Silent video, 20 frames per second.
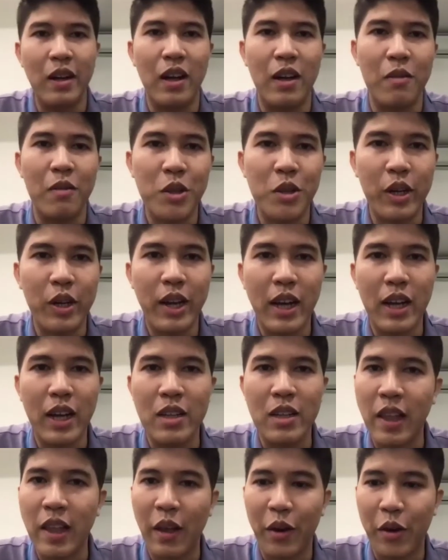So yeah,
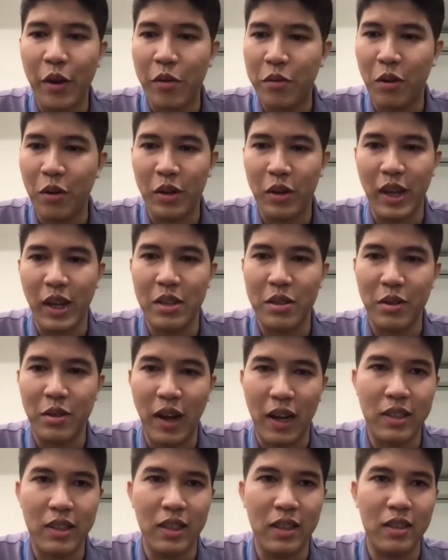thank you for the
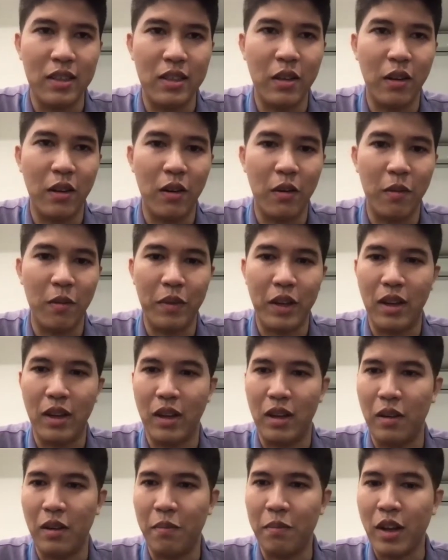introduction. So
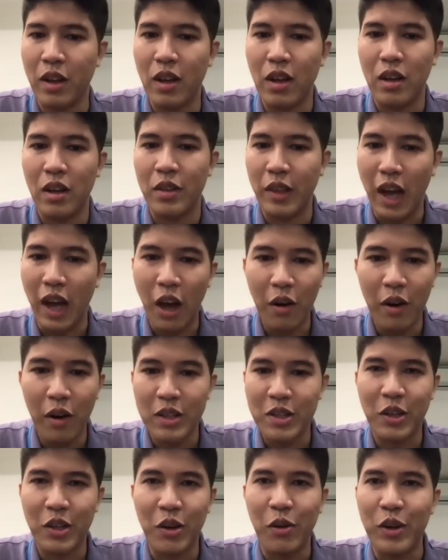now let's
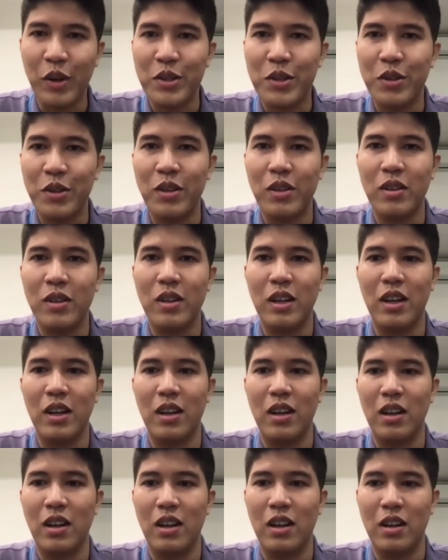go into
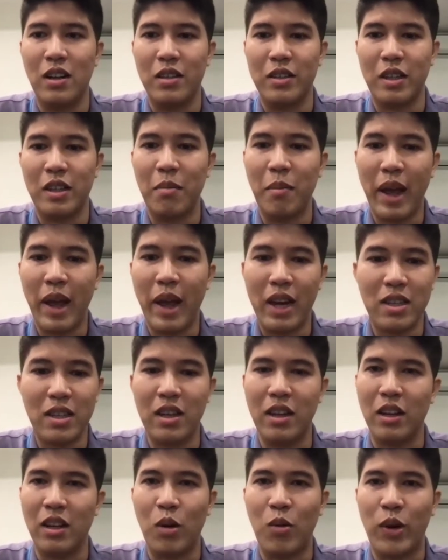the main
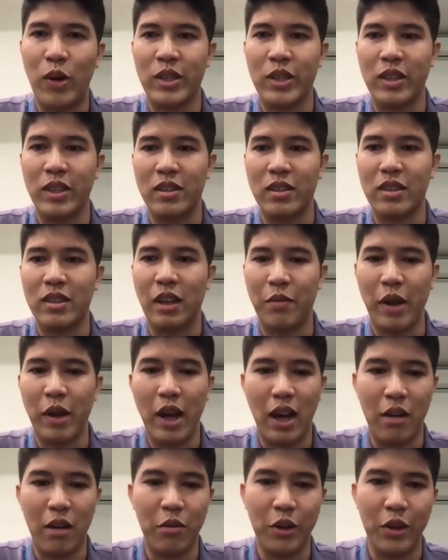questions that we
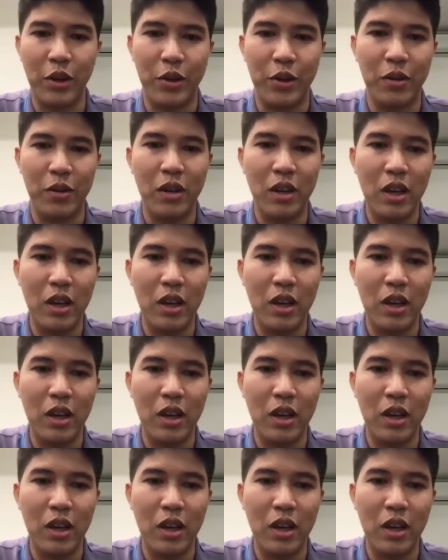have for you.